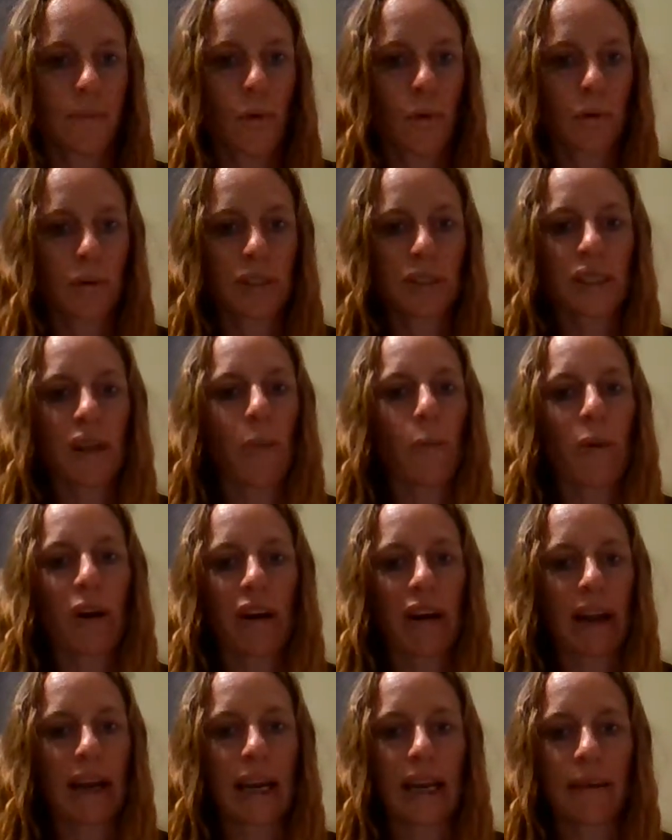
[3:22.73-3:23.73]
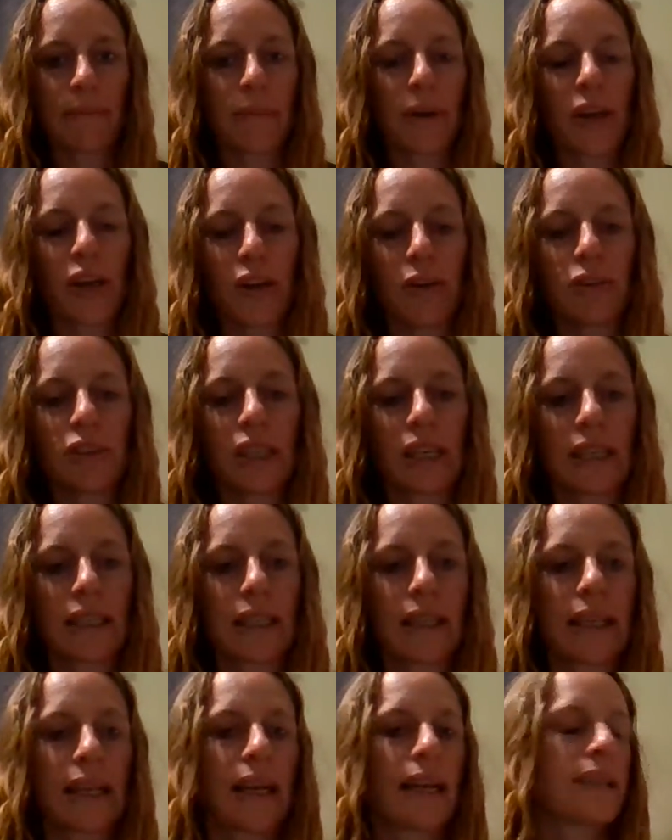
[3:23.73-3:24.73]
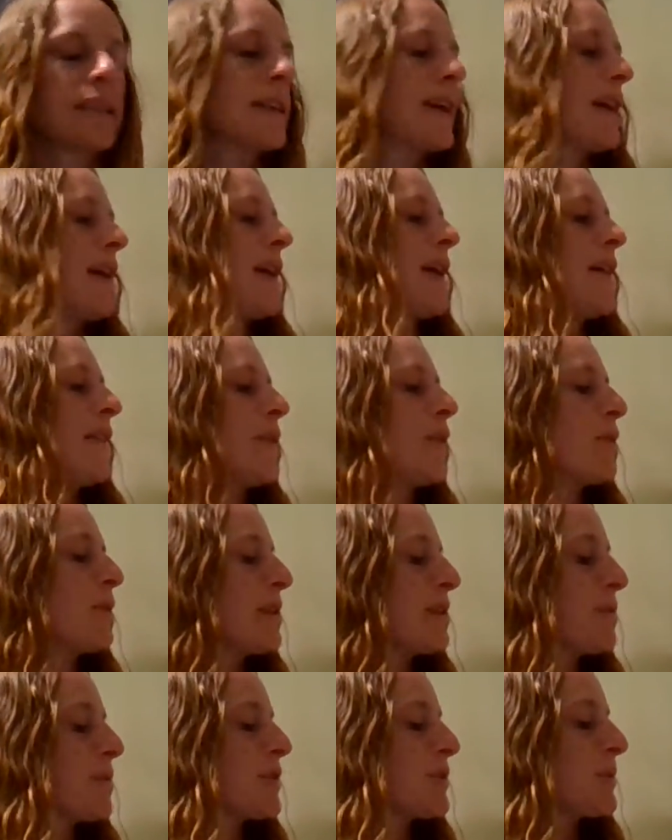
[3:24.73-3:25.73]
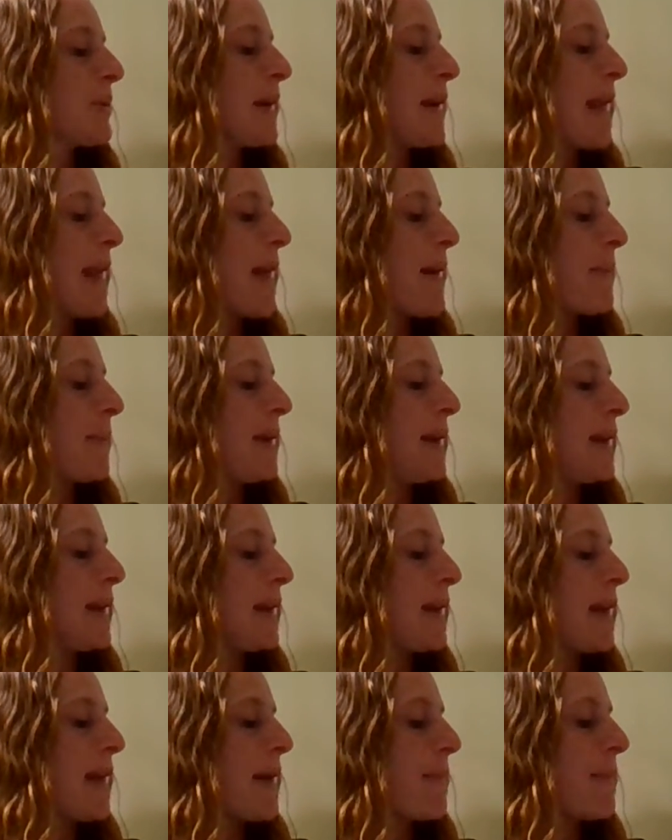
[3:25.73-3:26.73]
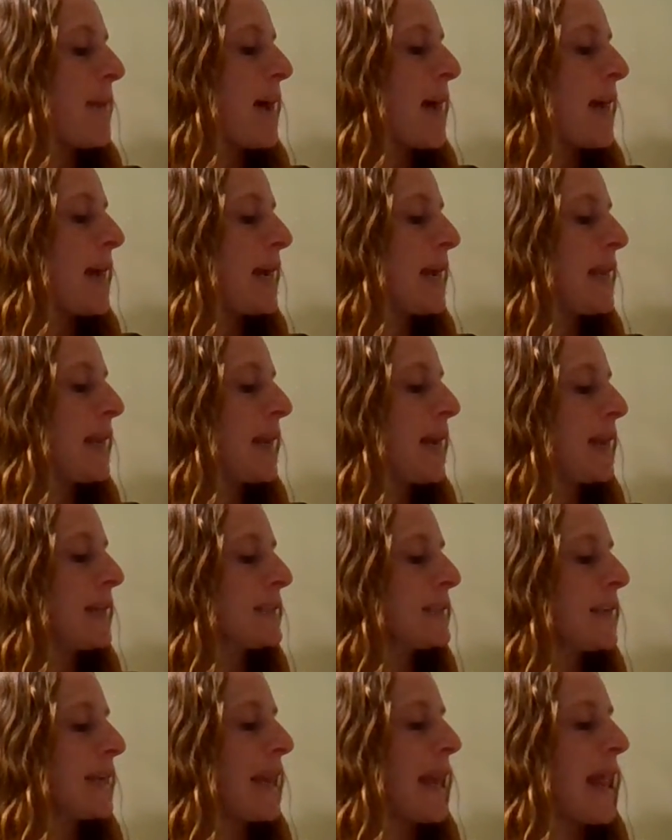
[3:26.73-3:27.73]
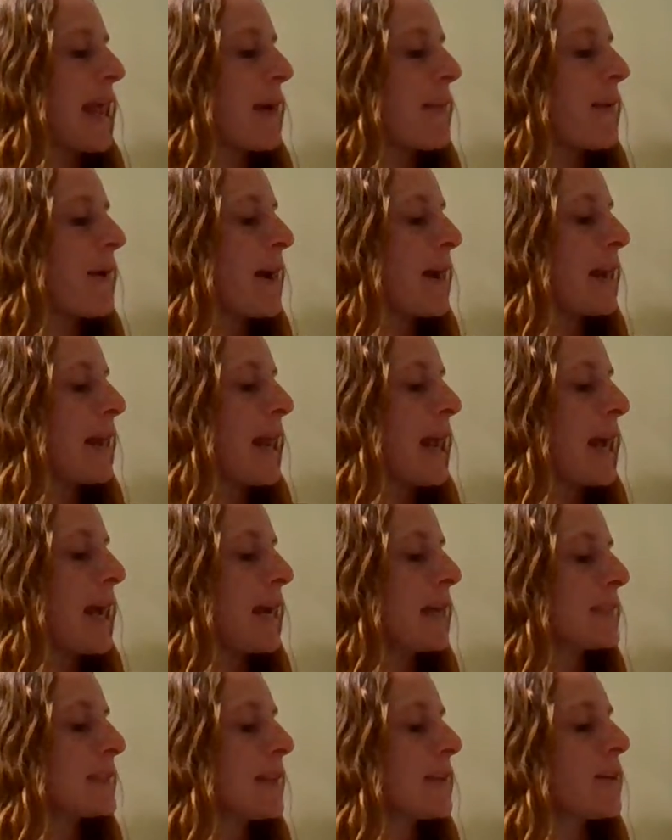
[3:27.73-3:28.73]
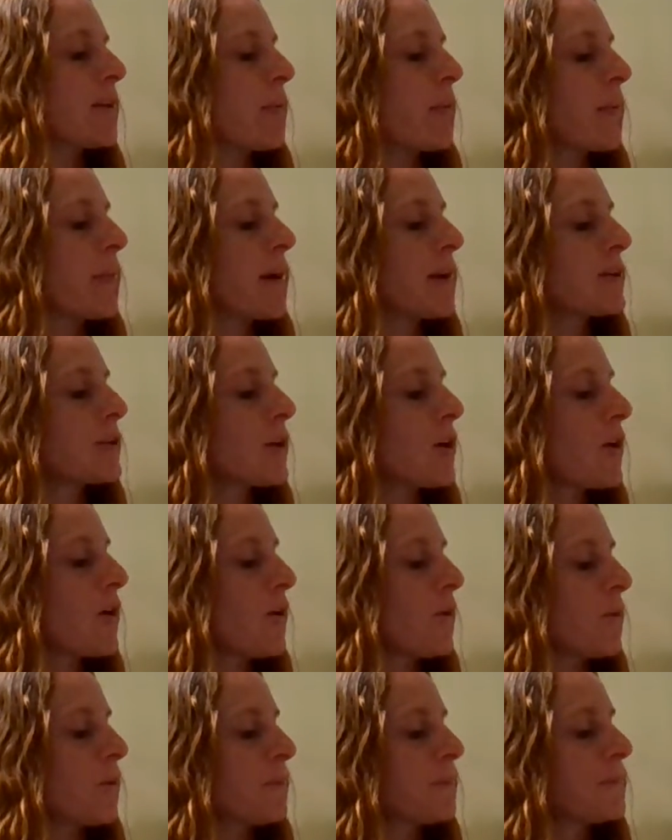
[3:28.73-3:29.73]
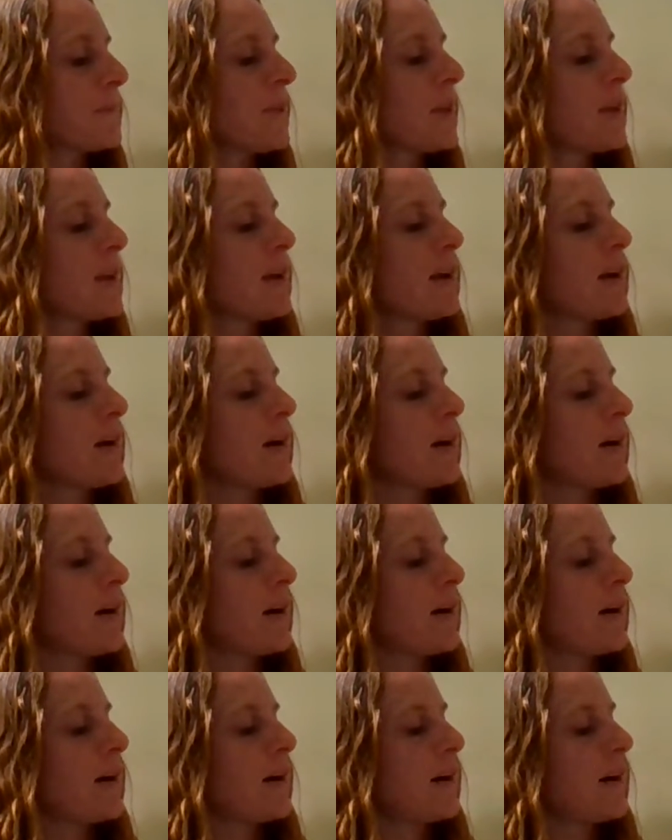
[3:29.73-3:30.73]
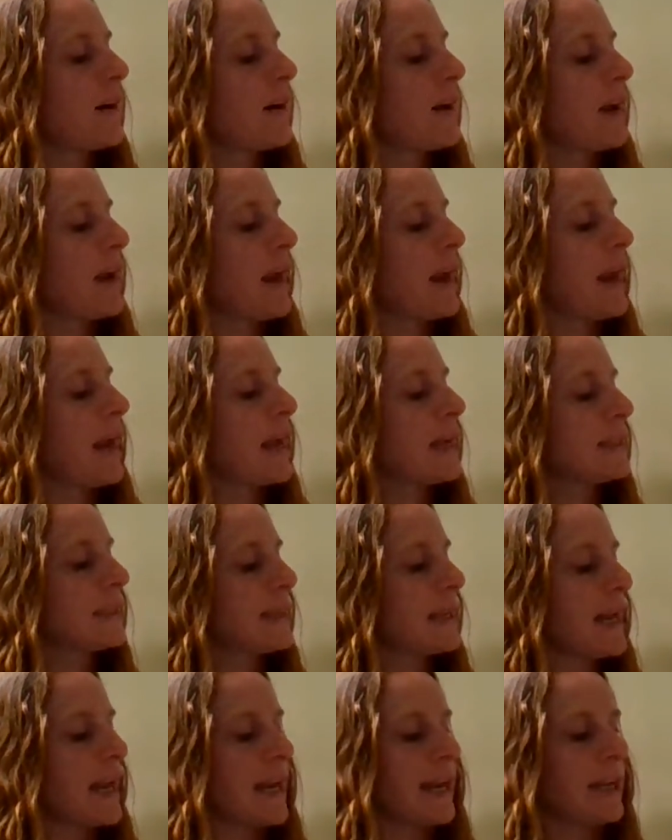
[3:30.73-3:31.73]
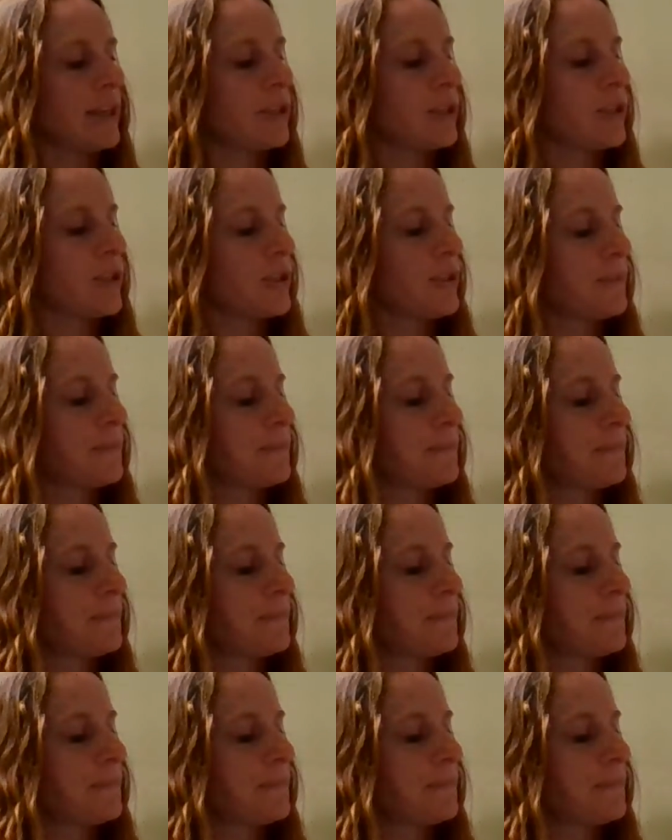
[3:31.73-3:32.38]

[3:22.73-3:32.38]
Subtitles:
Or somewhere in it, but usually it's at the end. The only difference between an amine and an amide is that an amide has a double bond O and an NH2.